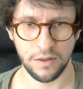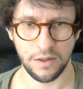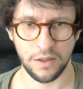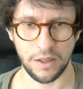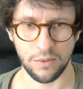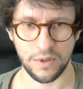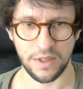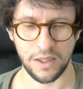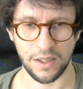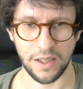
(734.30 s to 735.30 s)
and then we
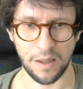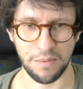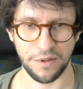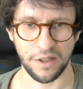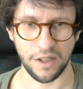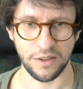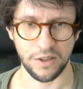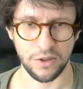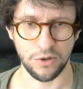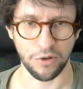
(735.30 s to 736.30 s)
say in capital
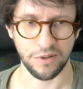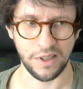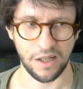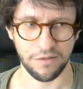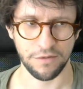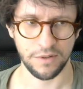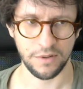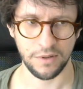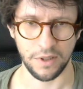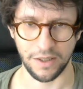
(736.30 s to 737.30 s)
letters
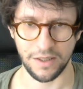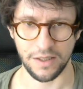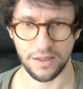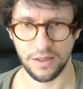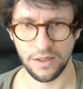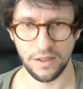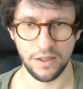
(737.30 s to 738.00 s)
.left, like this.